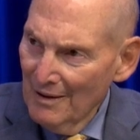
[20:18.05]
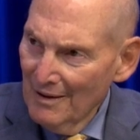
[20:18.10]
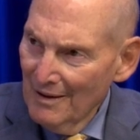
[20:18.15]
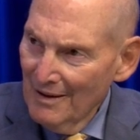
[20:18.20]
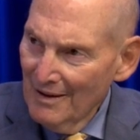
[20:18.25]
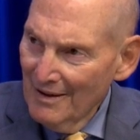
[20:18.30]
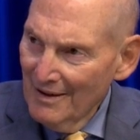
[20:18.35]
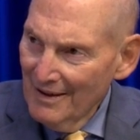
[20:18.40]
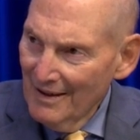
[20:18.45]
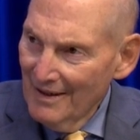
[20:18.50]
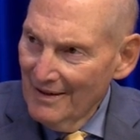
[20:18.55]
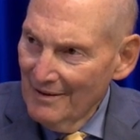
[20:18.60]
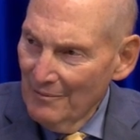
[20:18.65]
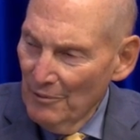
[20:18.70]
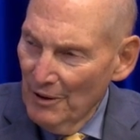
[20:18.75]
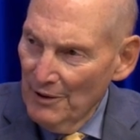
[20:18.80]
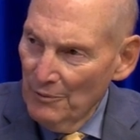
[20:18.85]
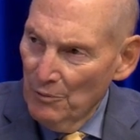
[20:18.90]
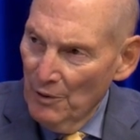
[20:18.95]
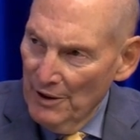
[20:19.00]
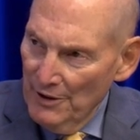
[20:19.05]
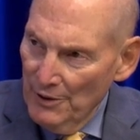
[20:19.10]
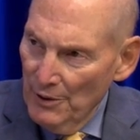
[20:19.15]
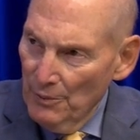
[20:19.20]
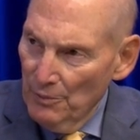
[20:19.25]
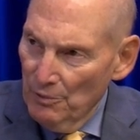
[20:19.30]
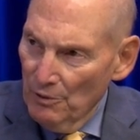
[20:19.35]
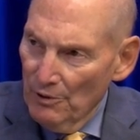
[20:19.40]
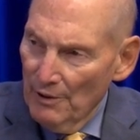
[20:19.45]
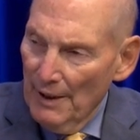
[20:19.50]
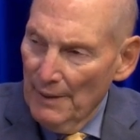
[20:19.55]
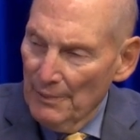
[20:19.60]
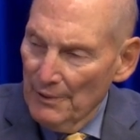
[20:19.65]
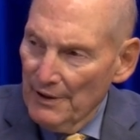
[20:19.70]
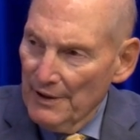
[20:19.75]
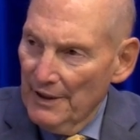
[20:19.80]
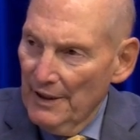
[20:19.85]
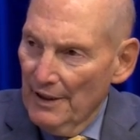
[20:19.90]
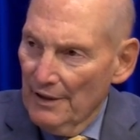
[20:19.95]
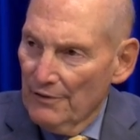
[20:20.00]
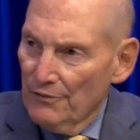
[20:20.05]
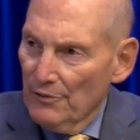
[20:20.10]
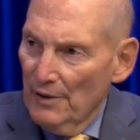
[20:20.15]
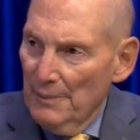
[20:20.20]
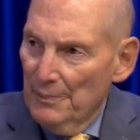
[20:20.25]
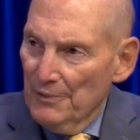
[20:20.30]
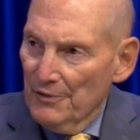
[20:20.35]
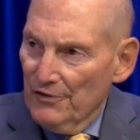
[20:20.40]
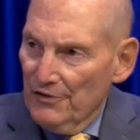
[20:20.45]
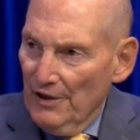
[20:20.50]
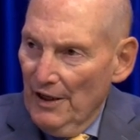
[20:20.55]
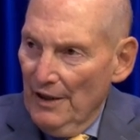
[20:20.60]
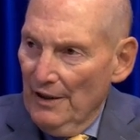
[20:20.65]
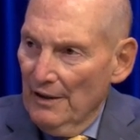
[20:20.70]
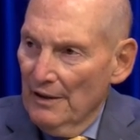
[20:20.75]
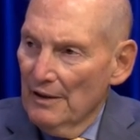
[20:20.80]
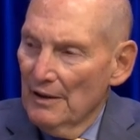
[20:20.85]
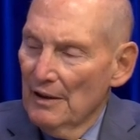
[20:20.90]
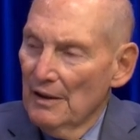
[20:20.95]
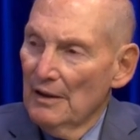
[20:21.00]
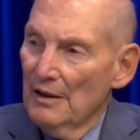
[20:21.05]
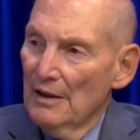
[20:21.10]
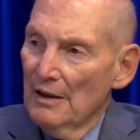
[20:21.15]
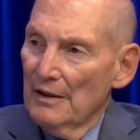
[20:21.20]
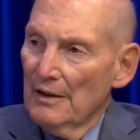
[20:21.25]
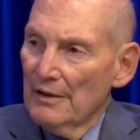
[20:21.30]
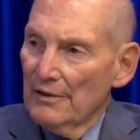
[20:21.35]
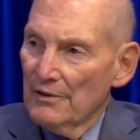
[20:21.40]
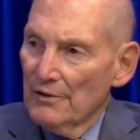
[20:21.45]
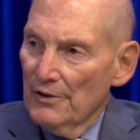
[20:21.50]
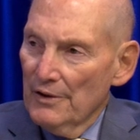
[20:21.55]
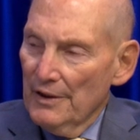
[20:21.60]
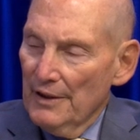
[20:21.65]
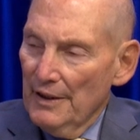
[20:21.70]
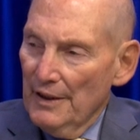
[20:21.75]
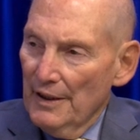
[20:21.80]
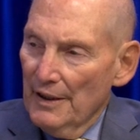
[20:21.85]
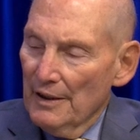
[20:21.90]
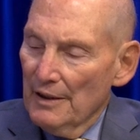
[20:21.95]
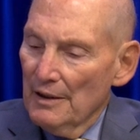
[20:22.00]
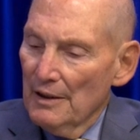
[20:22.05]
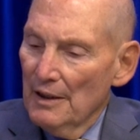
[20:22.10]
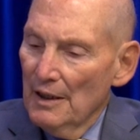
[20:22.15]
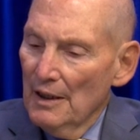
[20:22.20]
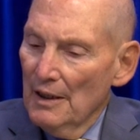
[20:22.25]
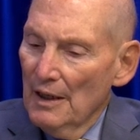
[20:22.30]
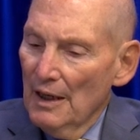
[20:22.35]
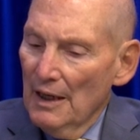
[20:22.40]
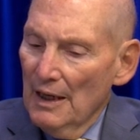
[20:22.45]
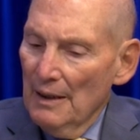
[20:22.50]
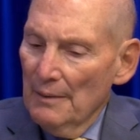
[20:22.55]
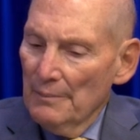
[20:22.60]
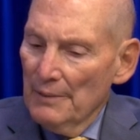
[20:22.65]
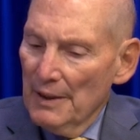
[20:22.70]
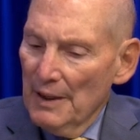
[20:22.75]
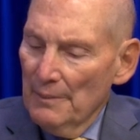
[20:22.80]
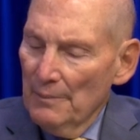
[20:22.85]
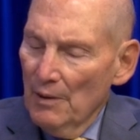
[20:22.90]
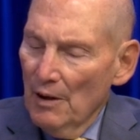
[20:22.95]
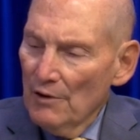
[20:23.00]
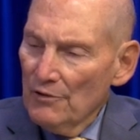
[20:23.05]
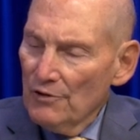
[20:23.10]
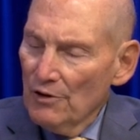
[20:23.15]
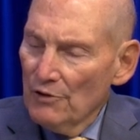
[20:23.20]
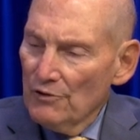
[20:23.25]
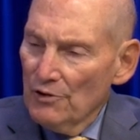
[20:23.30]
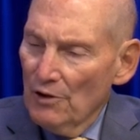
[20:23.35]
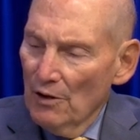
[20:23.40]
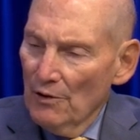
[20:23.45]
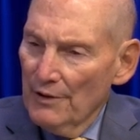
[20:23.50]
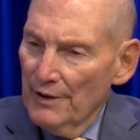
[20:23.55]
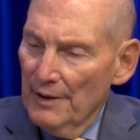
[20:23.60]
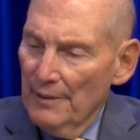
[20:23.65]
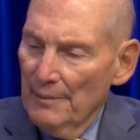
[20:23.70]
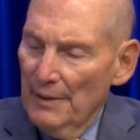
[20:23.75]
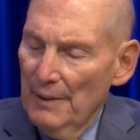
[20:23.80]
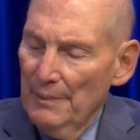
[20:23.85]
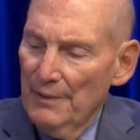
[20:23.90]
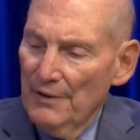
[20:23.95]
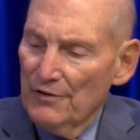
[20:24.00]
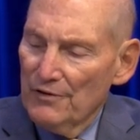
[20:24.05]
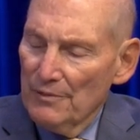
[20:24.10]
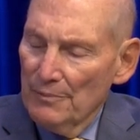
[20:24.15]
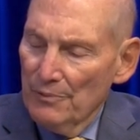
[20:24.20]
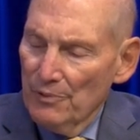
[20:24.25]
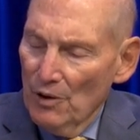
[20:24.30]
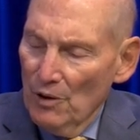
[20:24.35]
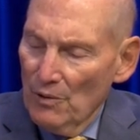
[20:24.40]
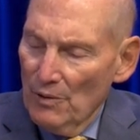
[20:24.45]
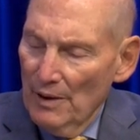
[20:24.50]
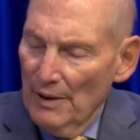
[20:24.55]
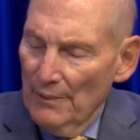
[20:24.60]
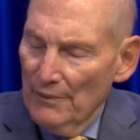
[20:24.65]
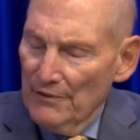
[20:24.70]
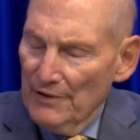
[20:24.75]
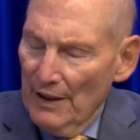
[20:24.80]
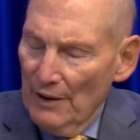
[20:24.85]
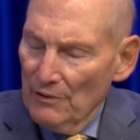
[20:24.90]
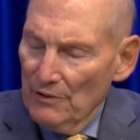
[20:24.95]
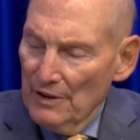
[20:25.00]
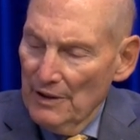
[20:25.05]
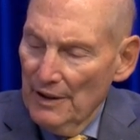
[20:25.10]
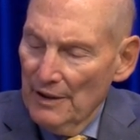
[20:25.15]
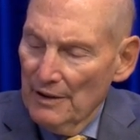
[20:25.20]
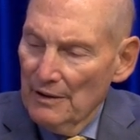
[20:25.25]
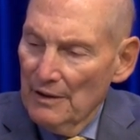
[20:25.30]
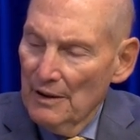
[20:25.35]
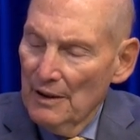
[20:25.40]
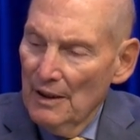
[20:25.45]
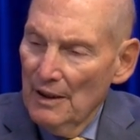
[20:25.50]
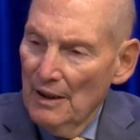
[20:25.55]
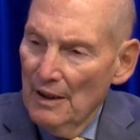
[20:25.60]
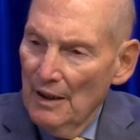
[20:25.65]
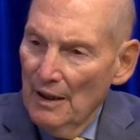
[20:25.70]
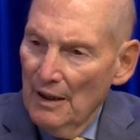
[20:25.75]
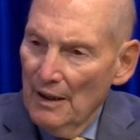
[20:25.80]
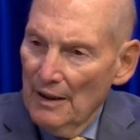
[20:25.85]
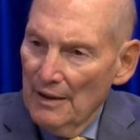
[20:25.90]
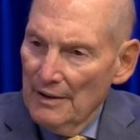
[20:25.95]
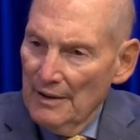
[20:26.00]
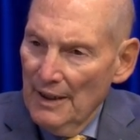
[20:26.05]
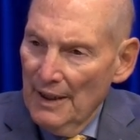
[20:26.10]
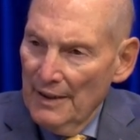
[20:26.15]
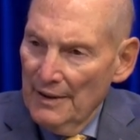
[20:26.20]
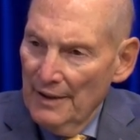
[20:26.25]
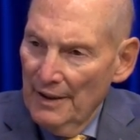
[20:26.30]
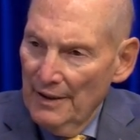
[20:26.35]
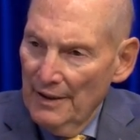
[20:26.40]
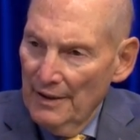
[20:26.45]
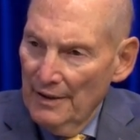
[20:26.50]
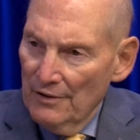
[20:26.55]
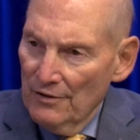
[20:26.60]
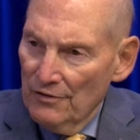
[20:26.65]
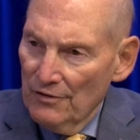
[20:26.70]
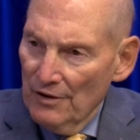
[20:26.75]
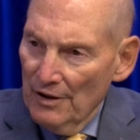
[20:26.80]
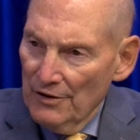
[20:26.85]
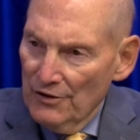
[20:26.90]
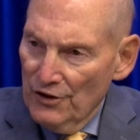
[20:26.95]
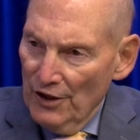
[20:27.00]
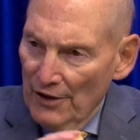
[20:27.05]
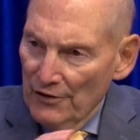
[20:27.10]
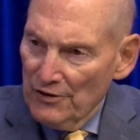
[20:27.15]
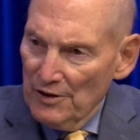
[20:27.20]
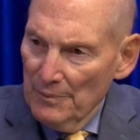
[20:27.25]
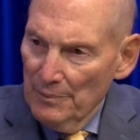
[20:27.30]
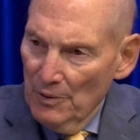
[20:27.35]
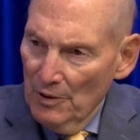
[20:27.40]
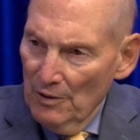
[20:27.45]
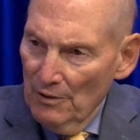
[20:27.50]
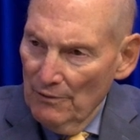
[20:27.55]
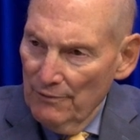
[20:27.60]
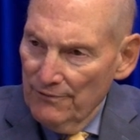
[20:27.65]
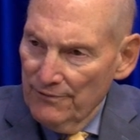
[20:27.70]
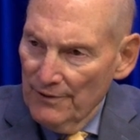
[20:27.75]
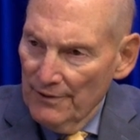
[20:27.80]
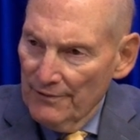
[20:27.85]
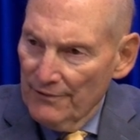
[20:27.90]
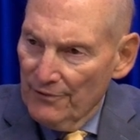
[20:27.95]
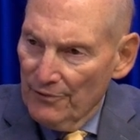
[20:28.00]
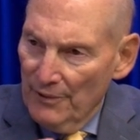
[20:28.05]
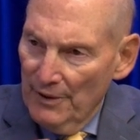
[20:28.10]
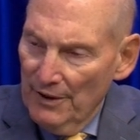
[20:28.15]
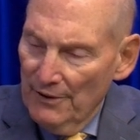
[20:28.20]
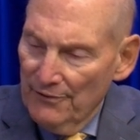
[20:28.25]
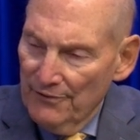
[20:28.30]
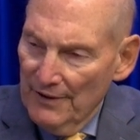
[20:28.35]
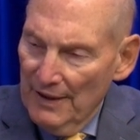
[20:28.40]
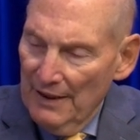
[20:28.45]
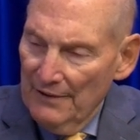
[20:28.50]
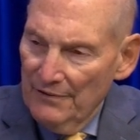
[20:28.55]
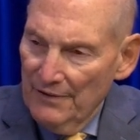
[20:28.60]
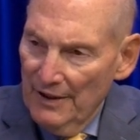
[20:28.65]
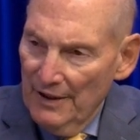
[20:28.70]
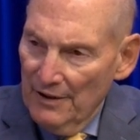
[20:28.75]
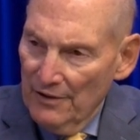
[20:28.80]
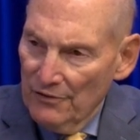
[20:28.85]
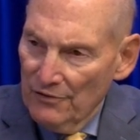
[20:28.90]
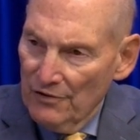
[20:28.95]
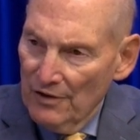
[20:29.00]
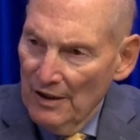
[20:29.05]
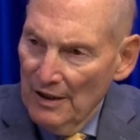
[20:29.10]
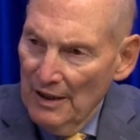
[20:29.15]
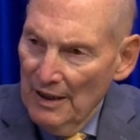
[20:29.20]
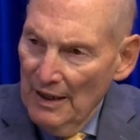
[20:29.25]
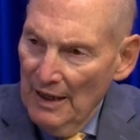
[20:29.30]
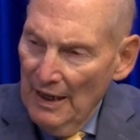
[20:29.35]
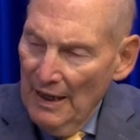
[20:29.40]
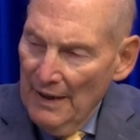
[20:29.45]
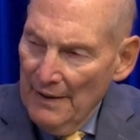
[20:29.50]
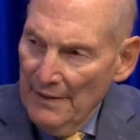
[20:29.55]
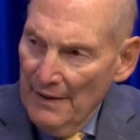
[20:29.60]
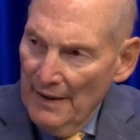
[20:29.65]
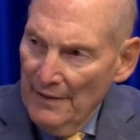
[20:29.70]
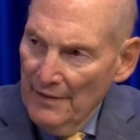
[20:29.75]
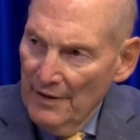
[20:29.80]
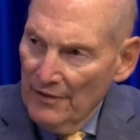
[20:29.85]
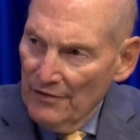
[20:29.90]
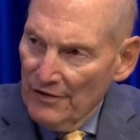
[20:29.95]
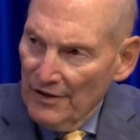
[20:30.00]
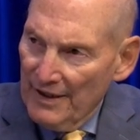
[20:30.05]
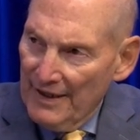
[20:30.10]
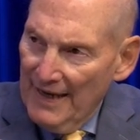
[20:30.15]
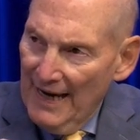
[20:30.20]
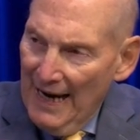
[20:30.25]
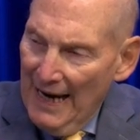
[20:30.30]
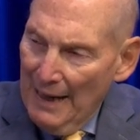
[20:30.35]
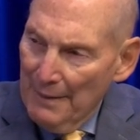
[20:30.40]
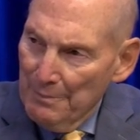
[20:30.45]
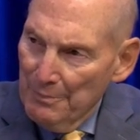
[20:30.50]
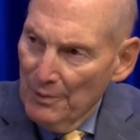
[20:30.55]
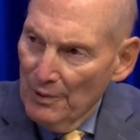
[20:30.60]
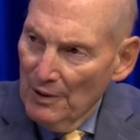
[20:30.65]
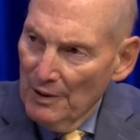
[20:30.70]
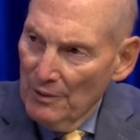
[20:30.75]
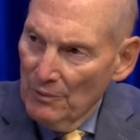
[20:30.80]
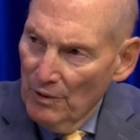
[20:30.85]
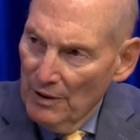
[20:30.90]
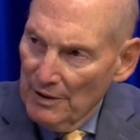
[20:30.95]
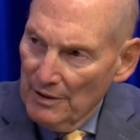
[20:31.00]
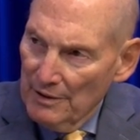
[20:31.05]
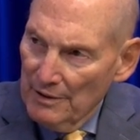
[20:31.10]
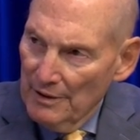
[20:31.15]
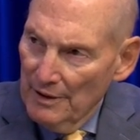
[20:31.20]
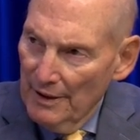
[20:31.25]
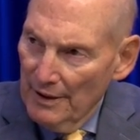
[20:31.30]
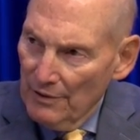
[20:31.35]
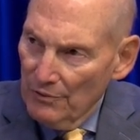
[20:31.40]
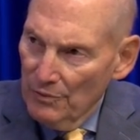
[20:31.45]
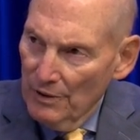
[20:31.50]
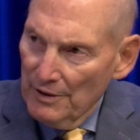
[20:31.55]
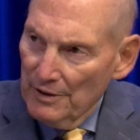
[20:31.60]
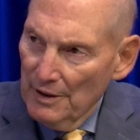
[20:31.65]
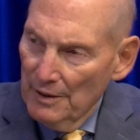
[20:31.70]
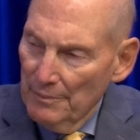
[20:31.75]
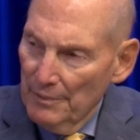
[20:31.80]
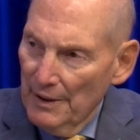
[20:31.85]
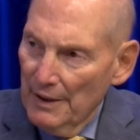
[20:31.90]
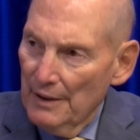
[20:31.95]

Yeah. Eh, when, when you were able to get a three yeah. percent. Yeah. Thirty year. Yeah. Um, but I'm also told there may be some programs out there that it is adjustable for three or five years, and then there's a cap on what the next. Yeah. so be.